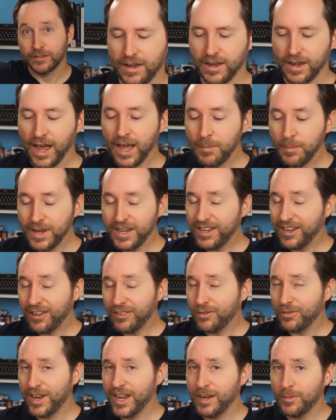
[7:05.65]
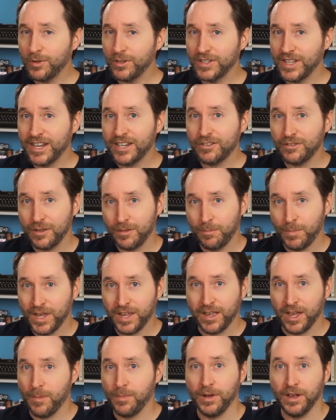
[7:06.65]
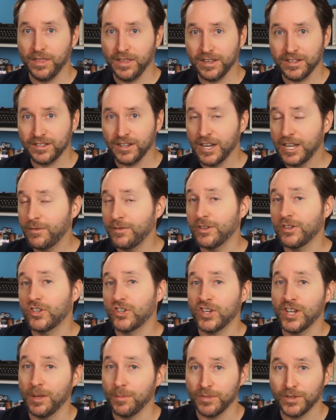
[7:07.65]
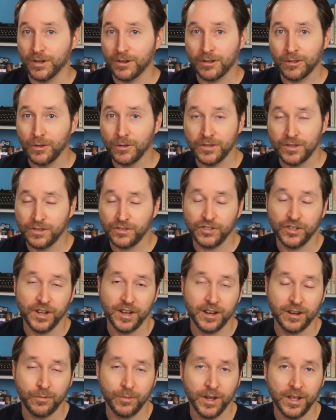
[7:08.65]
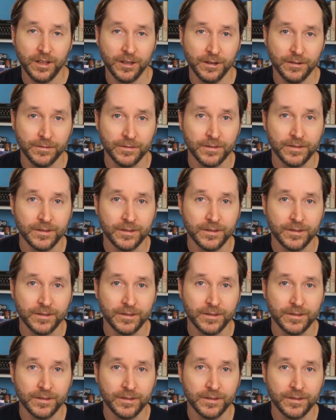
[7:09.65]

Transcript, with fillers: Not many other animals actually pick up on this, not even chimps, our closest genetic relative.